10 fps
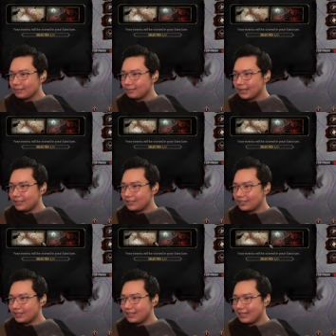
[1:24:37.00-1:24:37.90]
But I should
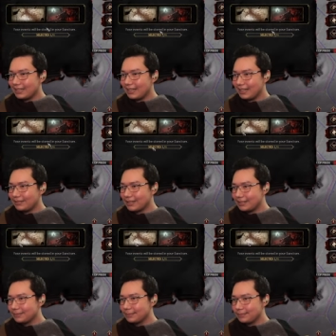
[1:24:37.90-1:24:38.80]
just take it
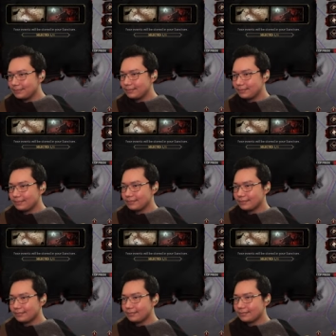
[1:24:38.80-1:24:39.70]
anyway.
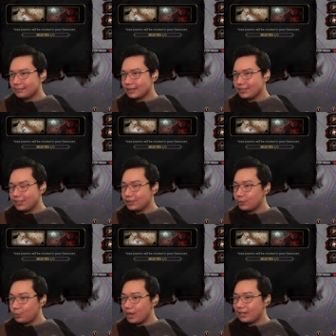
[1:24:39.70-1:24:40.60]
It's just
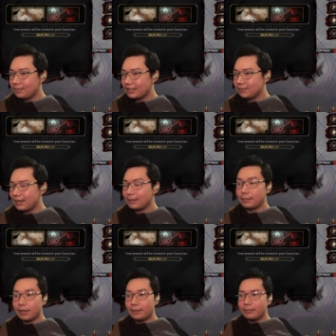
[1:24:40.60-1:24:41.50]
one place of power. The
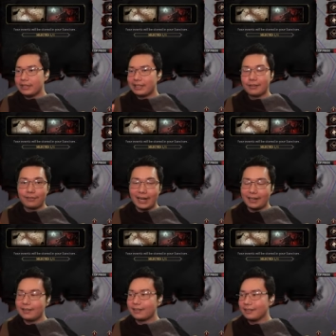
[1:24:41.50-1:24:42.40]
problem with the
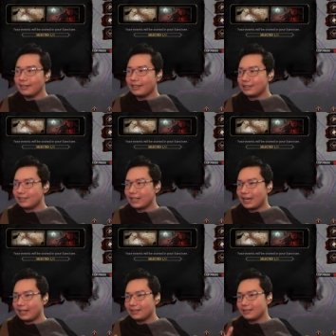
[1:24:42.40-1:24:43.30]
Leviathan is
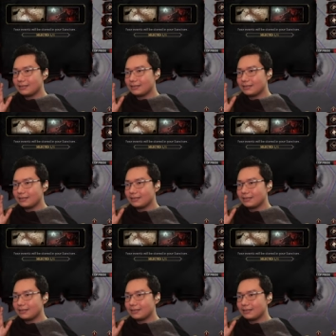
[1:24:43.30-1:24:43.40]
that